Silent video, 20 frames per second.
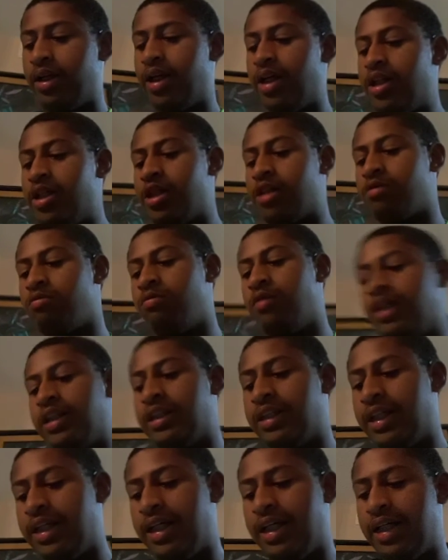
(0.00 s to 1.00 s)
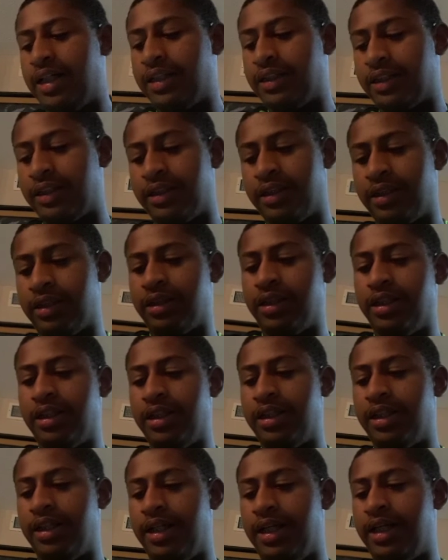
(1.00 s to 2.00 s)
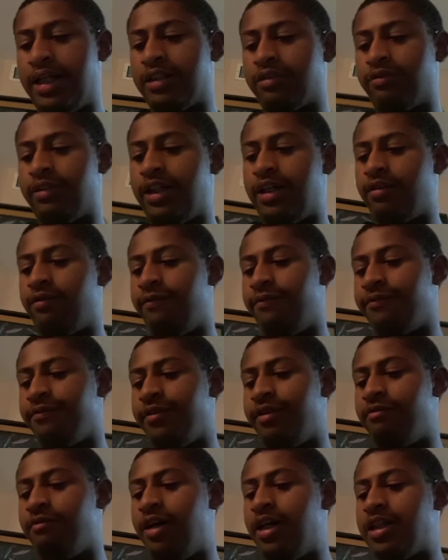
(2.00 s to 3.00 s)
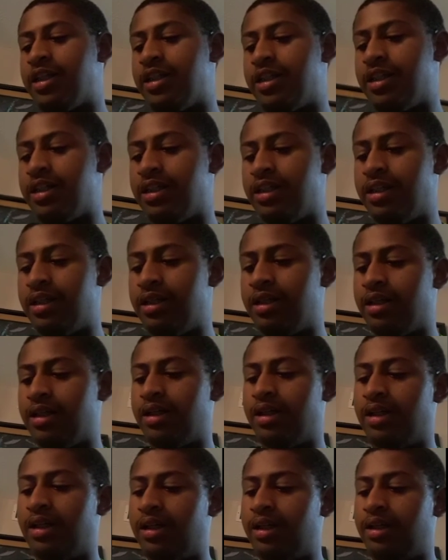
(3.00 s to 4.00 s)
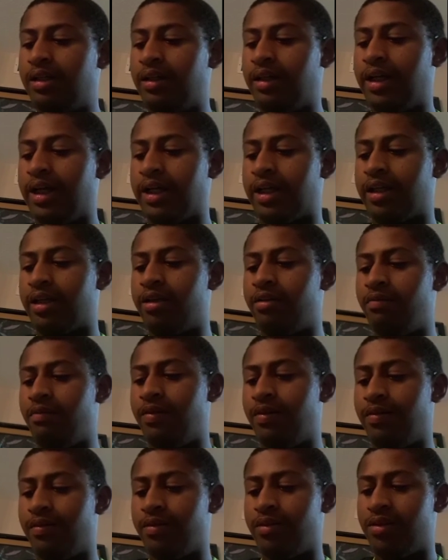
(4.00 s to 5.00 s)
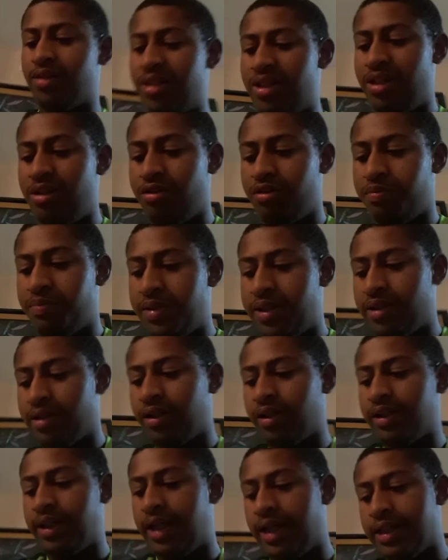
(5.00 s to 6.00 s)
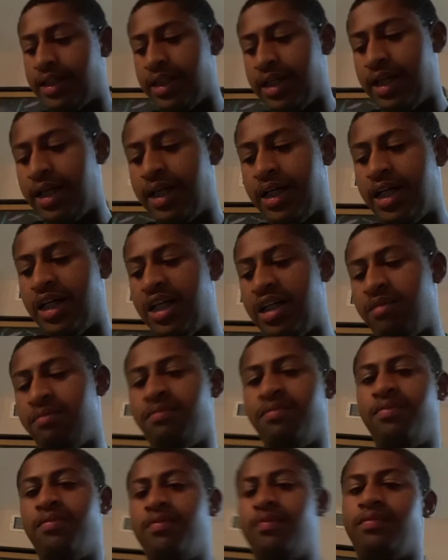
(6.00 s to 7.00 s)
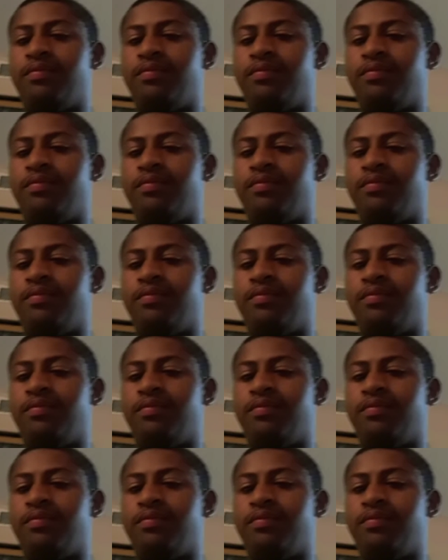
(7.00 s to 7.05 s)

it just wasn't as good as when I rewatched it. Like, you spend all that time.